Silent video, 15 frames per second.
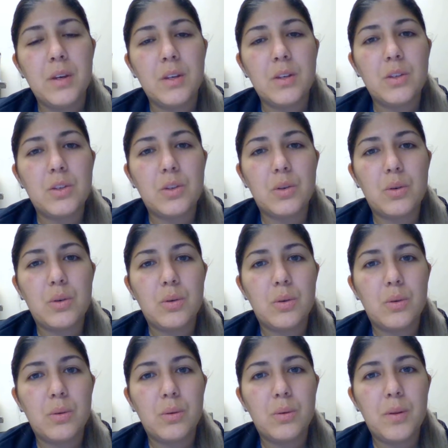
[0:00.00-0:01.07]

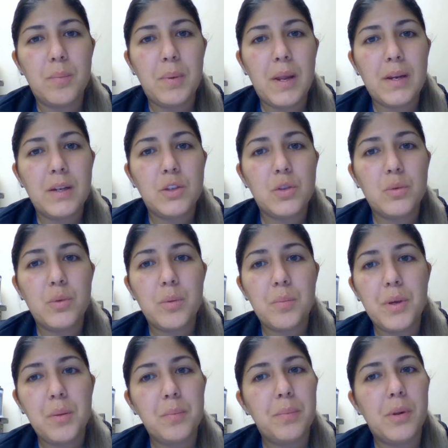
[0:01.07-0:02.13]
So the plan is to
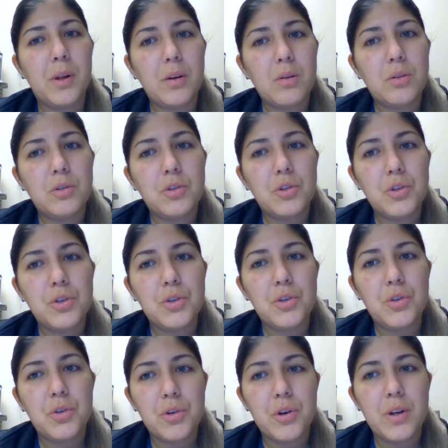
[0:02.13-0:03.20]
repeat blood cultures,
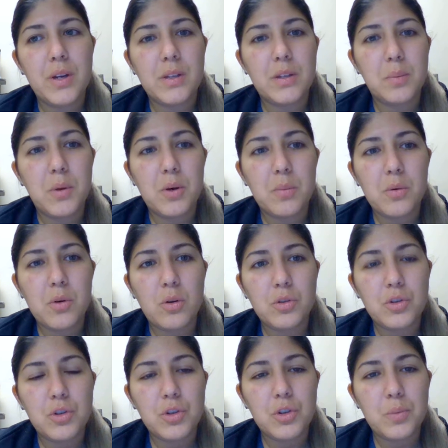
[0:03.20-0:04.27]
urine, and sputum
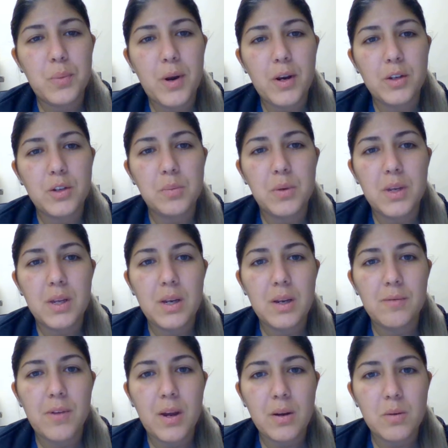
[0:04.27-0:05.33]
cultures prior to
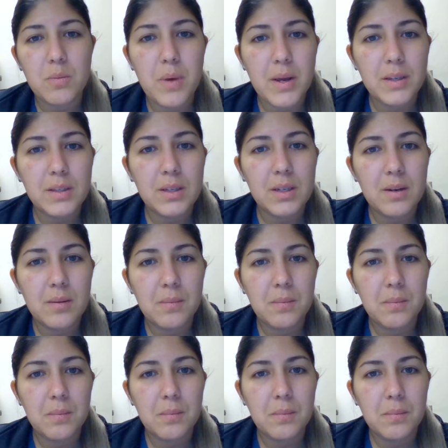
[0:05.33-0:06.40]
beginning vancomycin and
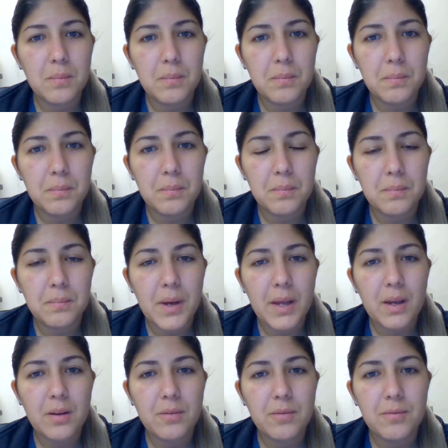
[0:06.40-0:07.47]

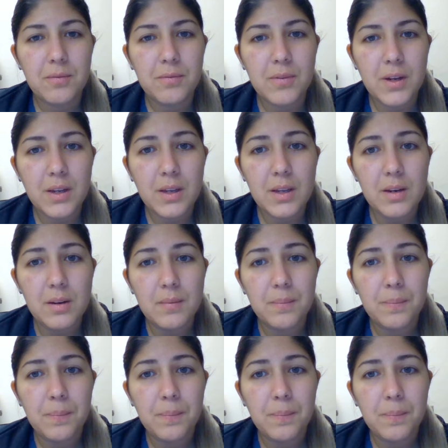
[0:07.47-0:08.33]
micafungin.